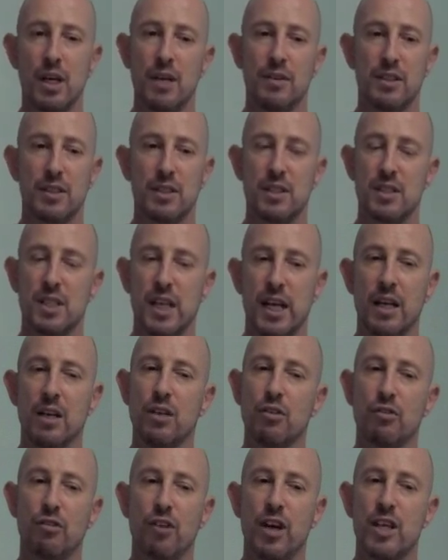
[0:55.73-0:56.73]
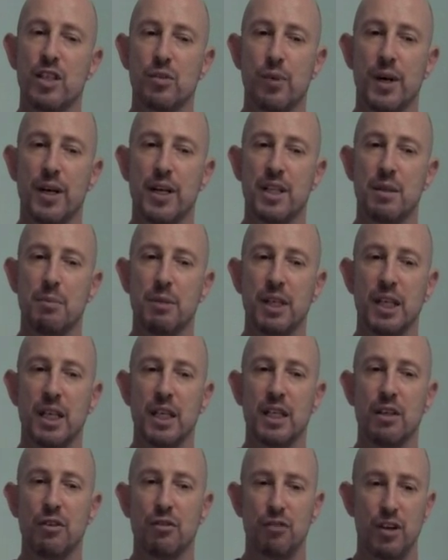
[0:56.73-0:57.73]
This is the end of Phase 1 and the
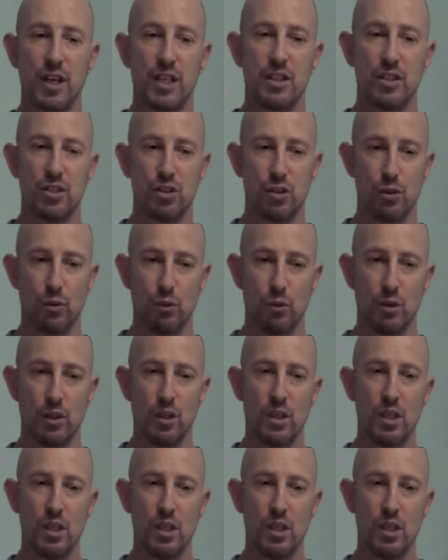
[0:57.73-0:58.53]
beginning of Phase 2.